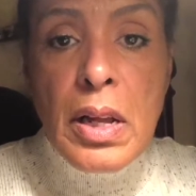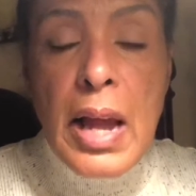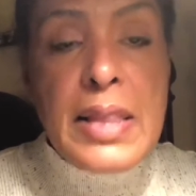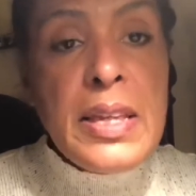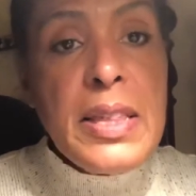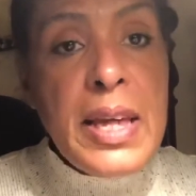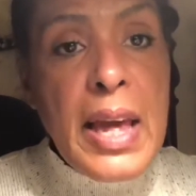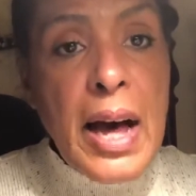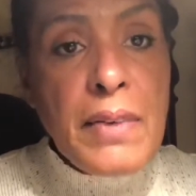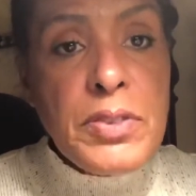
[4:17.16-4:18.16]
and then they
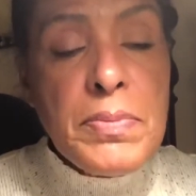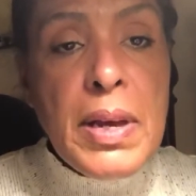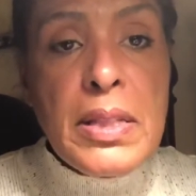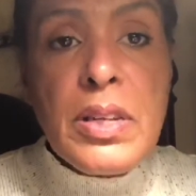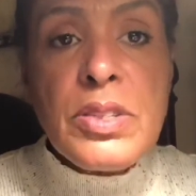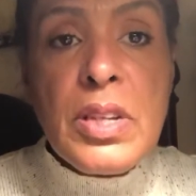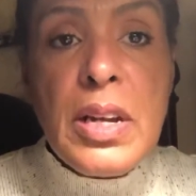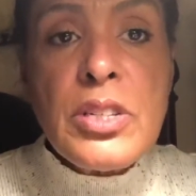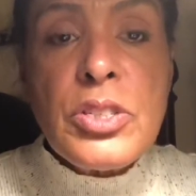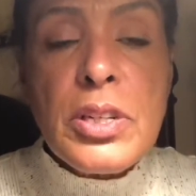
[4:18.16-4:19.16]
have to make their
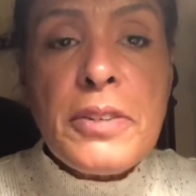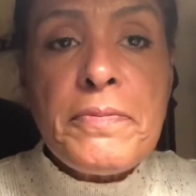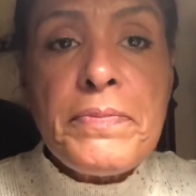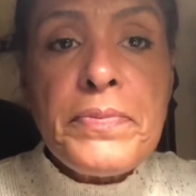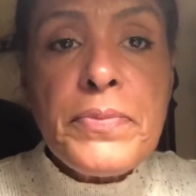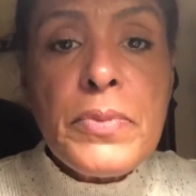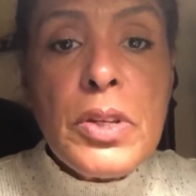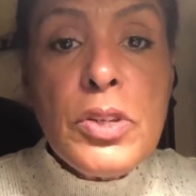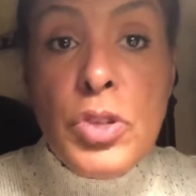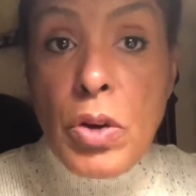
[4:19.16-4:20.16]
selection.
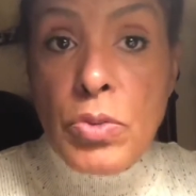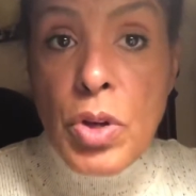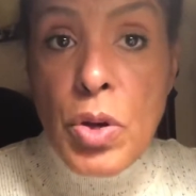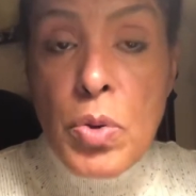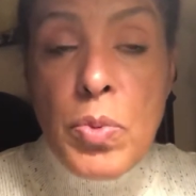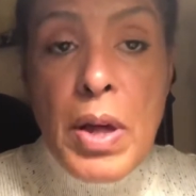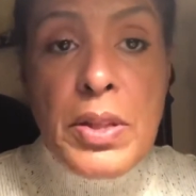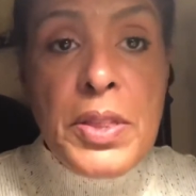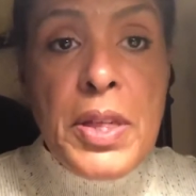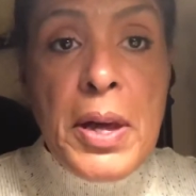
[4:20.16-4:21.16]
You don't know whether
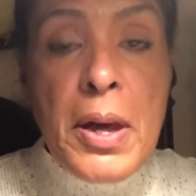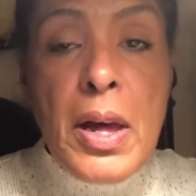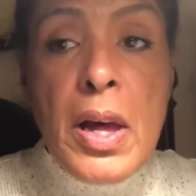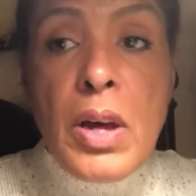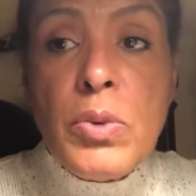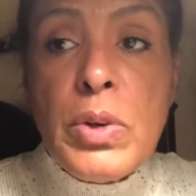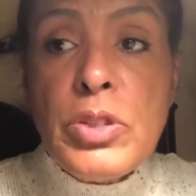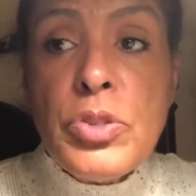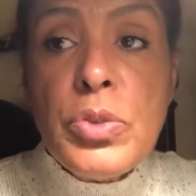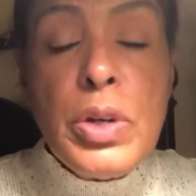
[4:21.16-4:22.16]
they're going
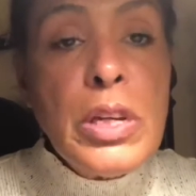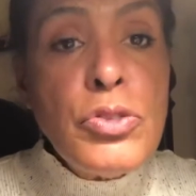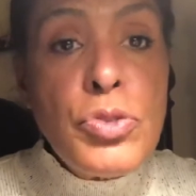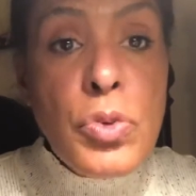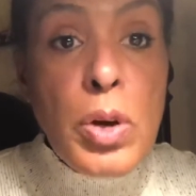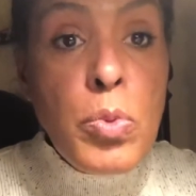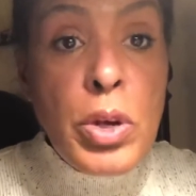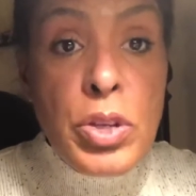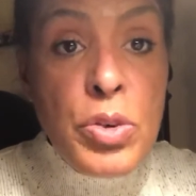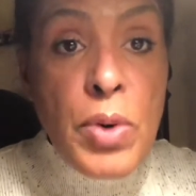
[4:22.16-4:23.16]
to enjoy what
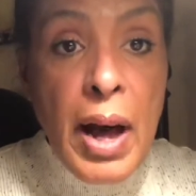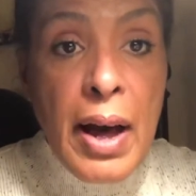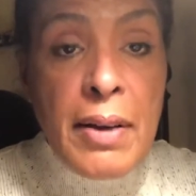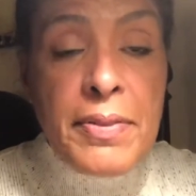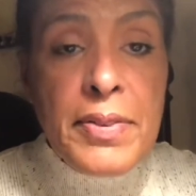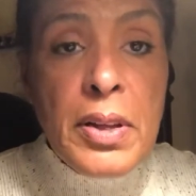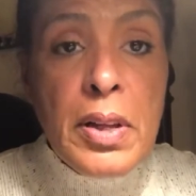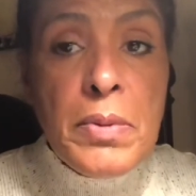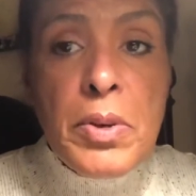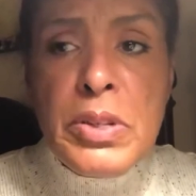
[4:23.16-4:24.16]
you have,
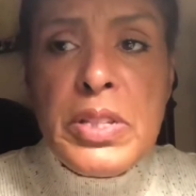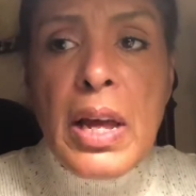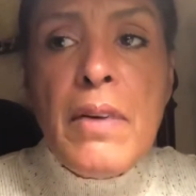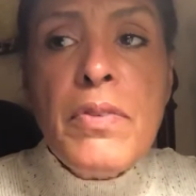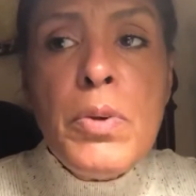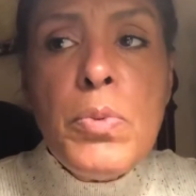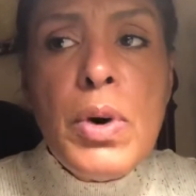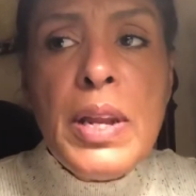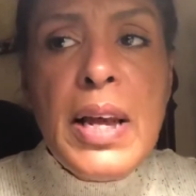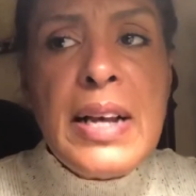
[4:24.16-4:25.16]
because
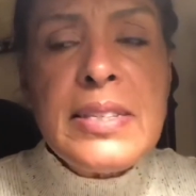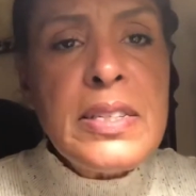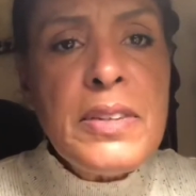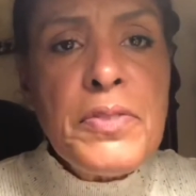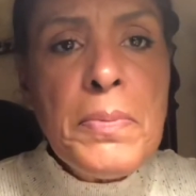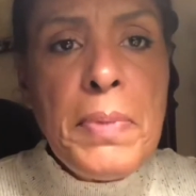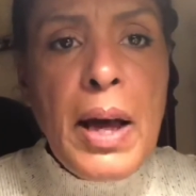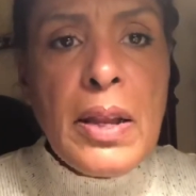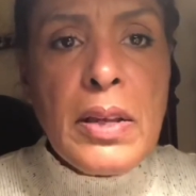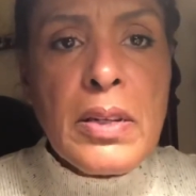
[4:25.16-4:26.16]
everyone has a different palate.